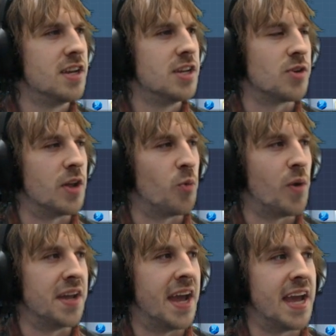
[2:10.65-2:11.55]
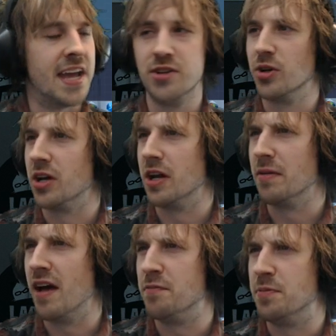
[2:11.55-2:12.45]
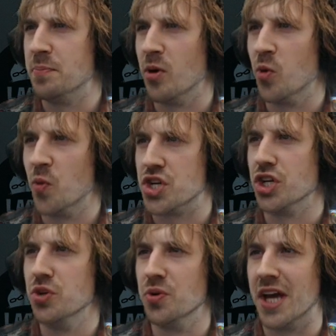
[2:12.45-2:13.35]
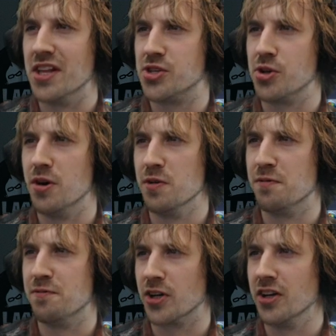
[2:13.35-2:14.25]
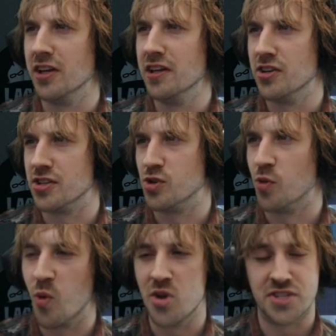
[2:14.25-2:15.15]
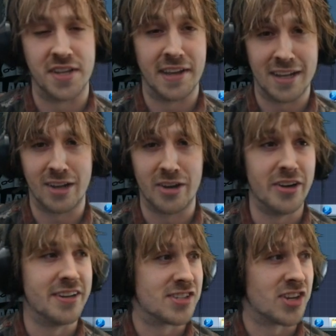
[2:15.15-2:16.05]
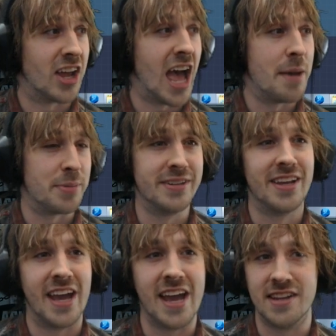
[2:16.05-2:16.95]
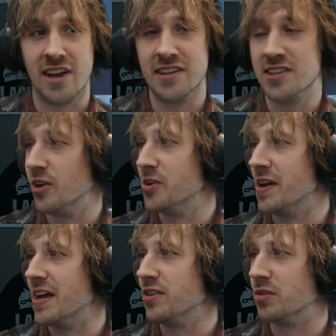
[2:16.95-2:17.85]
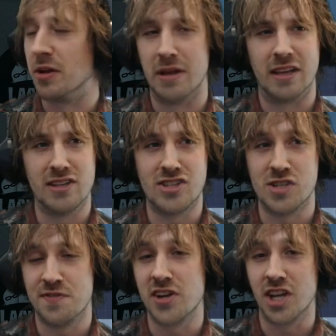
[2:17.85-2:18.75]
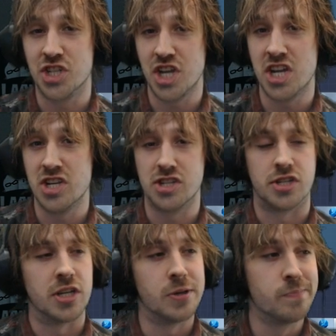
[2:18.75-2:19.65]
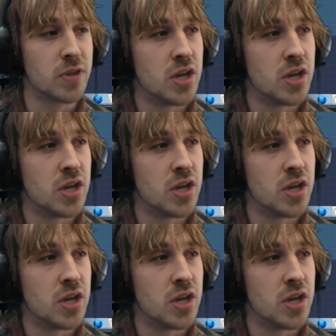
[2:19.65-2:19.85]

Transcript: So at one hand, you're gonna have people wishing you cancer, you fucking idiot, you're worse than Hitler, it's gonna happen. And at the other end, you're gonna like, this is fucking genius, you know?